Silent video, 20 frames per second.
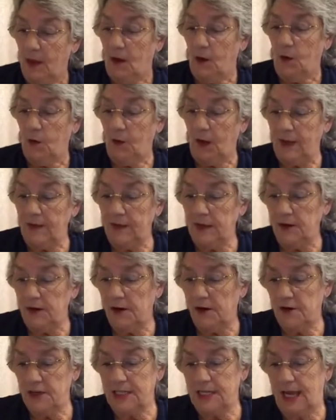when there
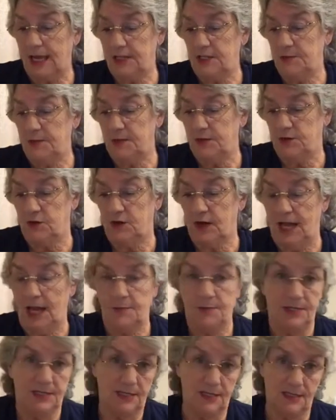are attachments or
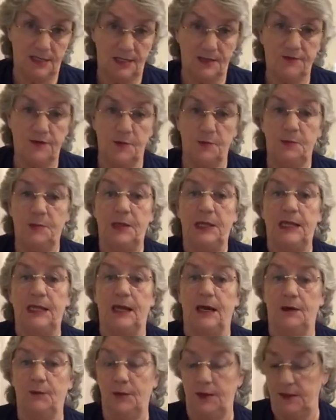habits, this is from Pia,
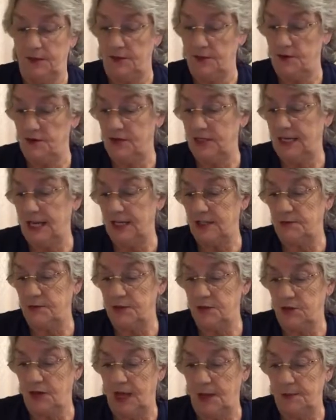when there are
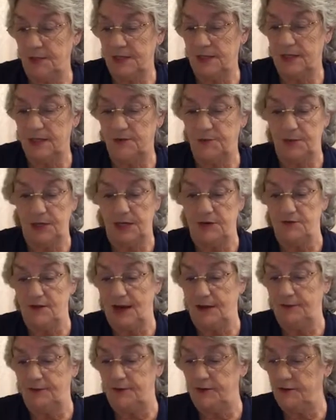attachments or habits that have been
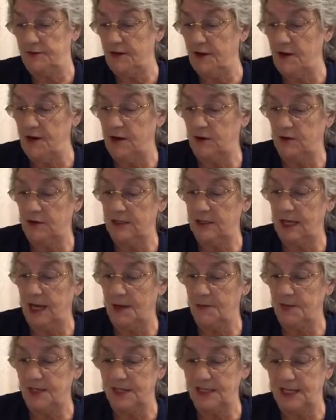around for a very long
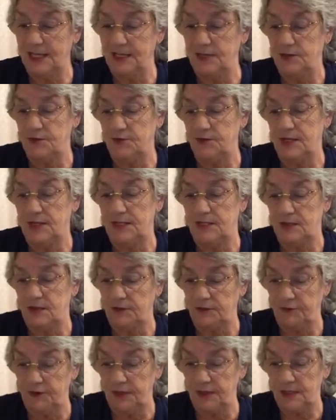time that tend to
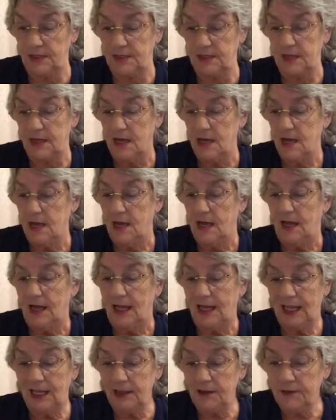resurface,
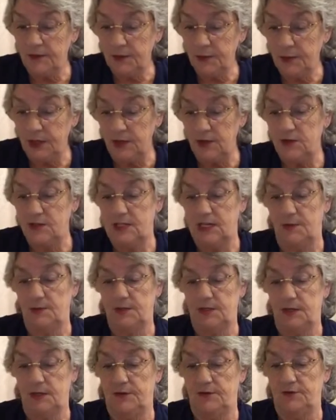even when you seem
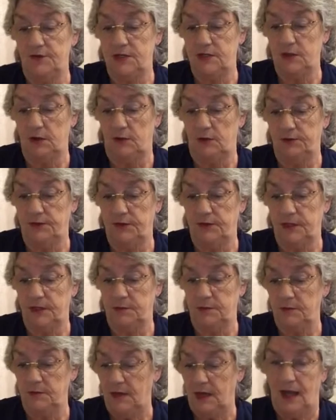to have resolved
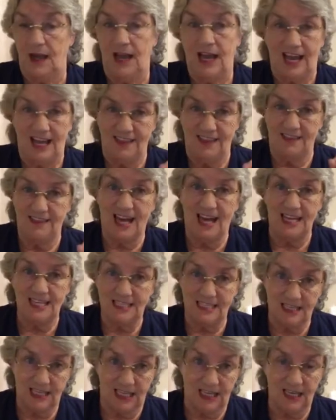them, and that's
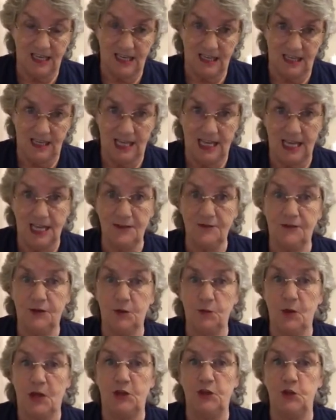the key, even
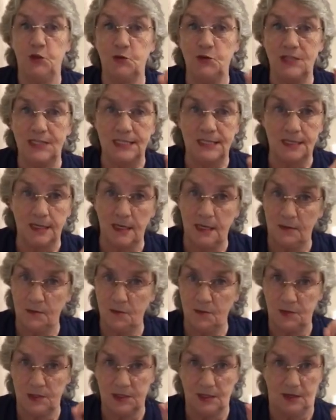when you seem
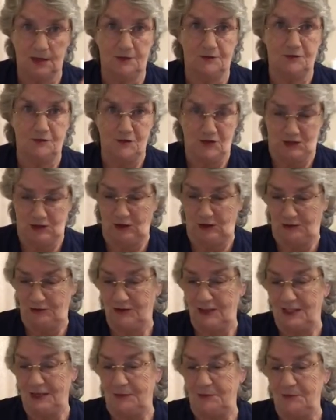to have resolved
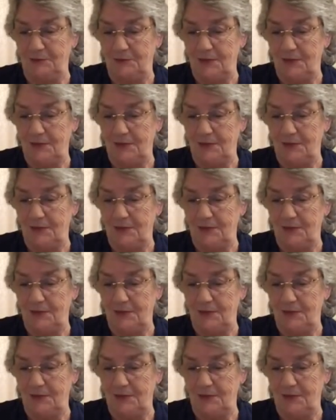them,